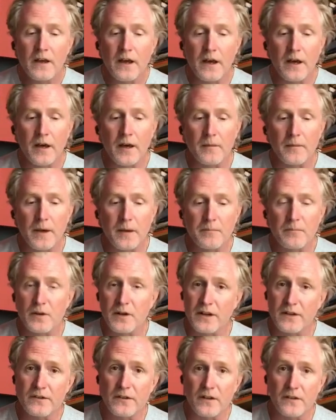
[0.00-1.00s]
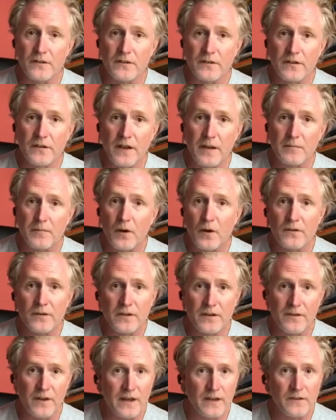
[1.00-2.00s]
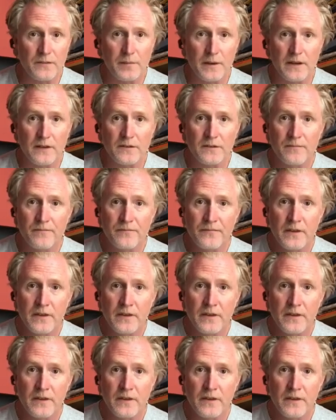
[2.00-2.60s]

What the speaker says: And put ourselves into that positive headspace.